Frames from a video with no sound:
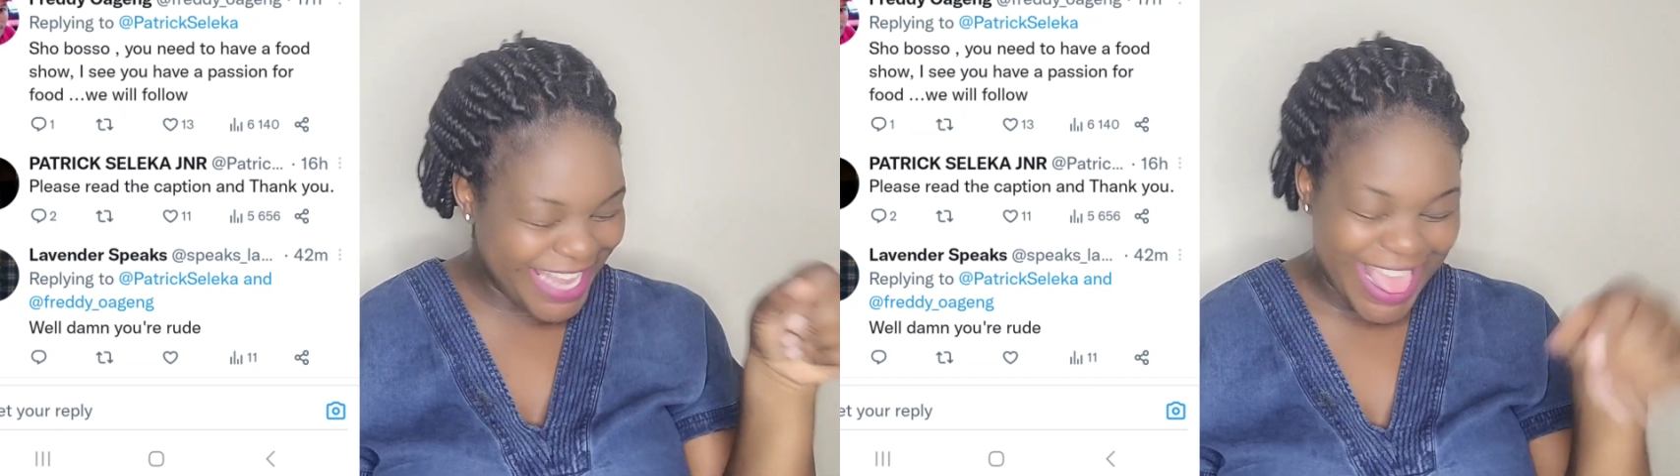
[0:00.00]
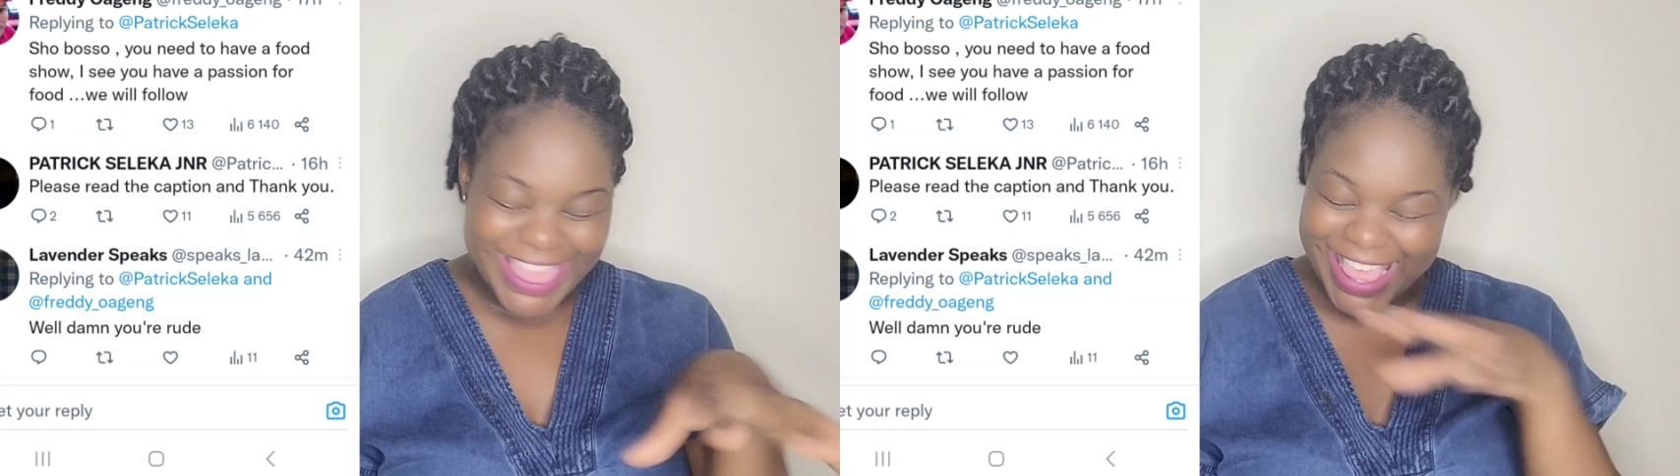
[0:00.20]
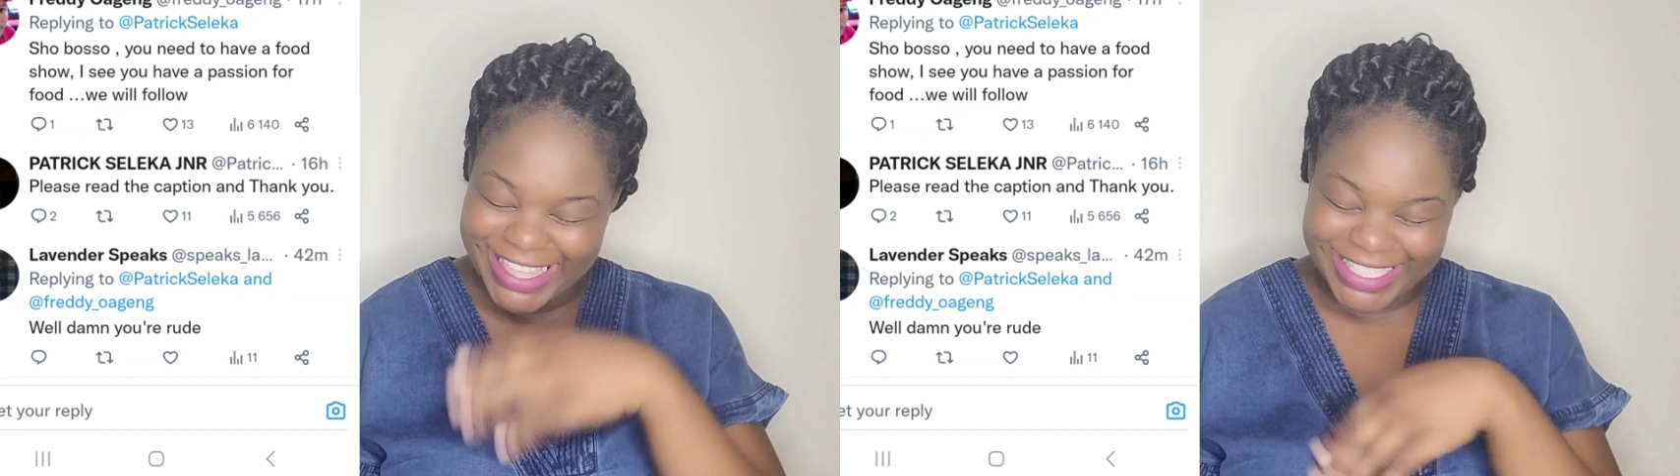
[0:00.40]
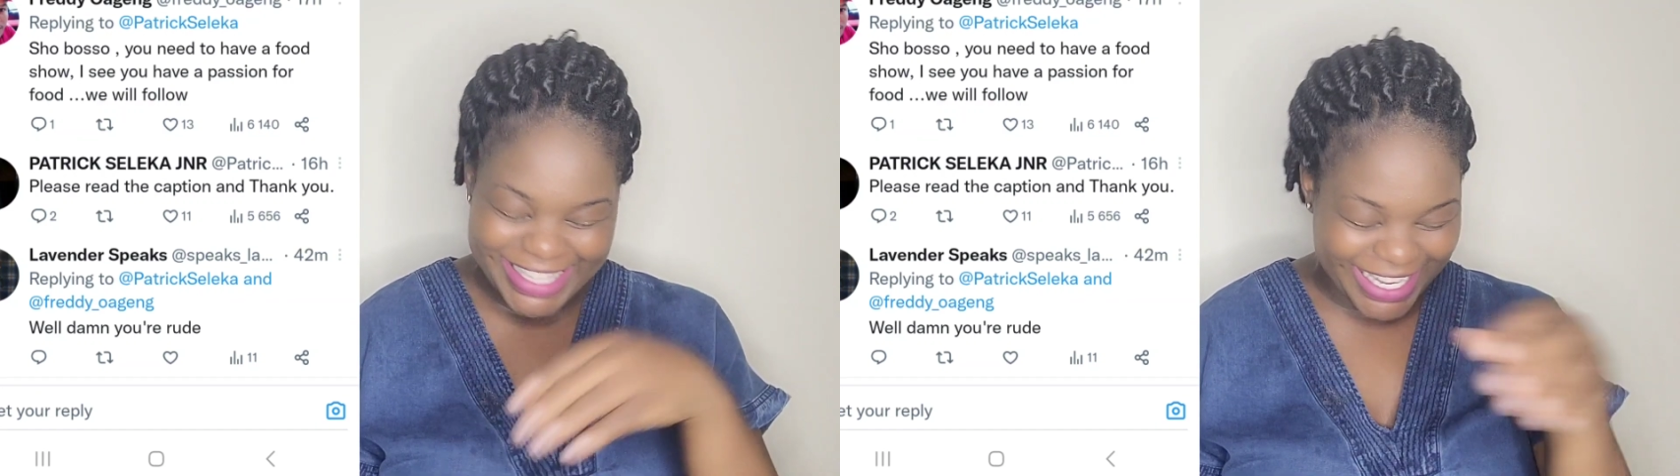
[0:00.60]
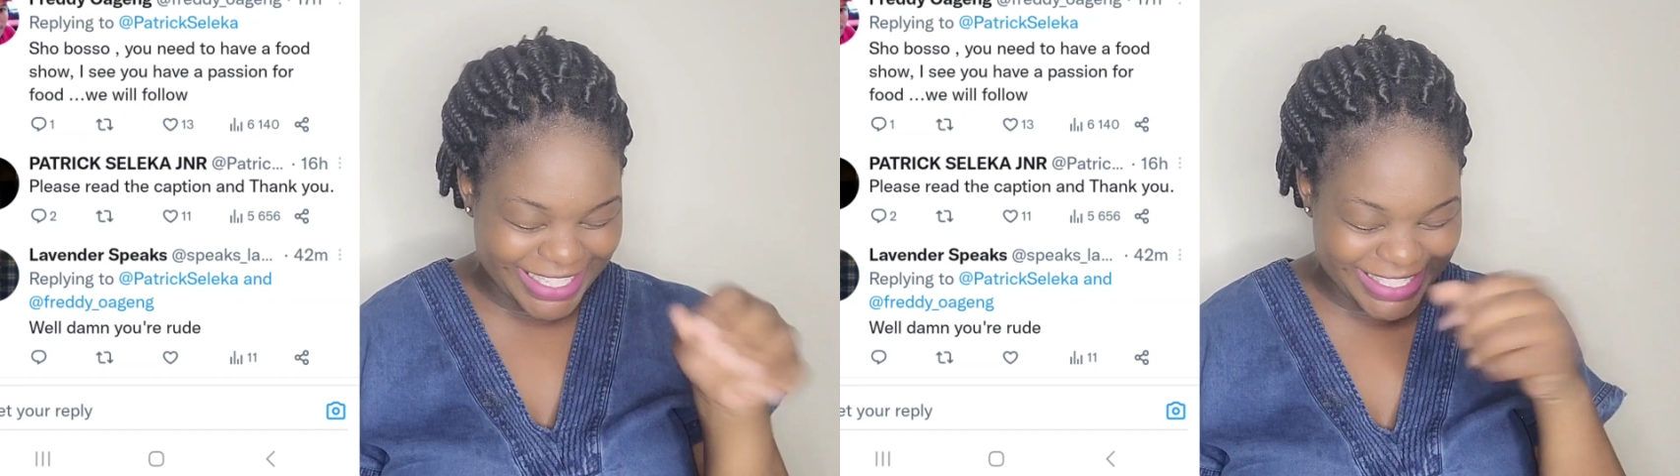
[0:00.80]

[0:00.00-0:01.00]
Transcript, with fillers: and then they started